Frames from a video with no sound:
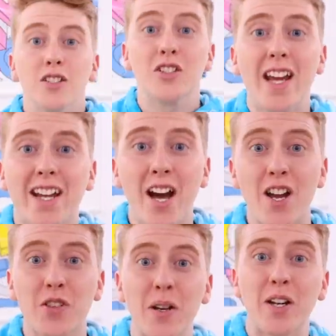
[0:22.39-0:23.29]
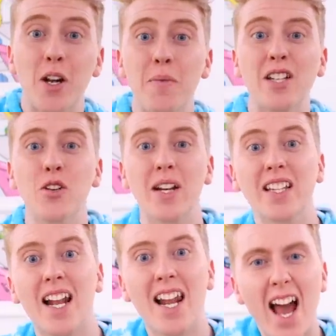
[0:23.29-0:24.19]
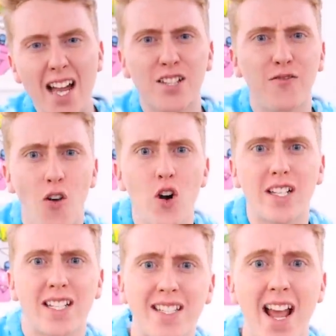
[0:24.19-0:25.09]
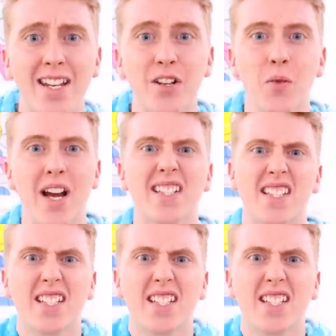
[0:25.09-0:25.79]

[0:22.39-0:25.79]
Today, guys, we're gonna be doing the last fort standing wins